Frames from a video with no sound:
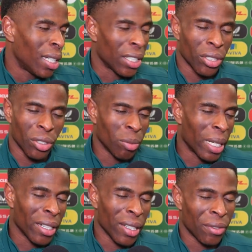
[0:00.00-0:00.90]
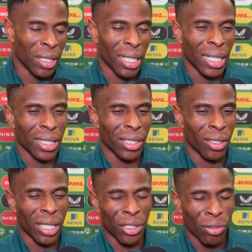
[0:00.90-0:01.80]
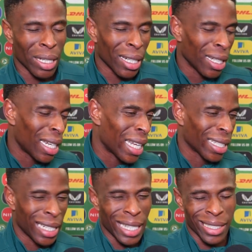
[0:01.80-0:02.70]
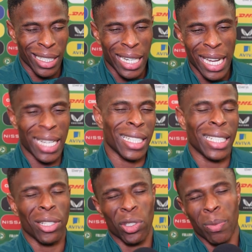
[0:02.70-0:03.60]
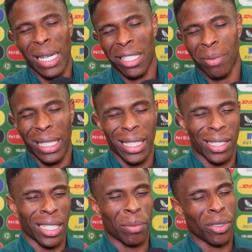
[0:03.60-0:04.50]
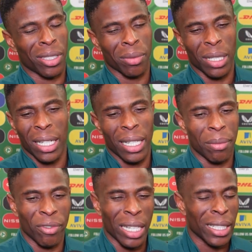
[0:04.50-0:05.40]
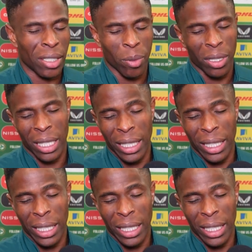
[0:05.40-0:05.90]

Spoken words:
I should do better. I feel like, you know, that trailing leg, lazy leg, and he goes past me easy and puts him. I'm very disappointed.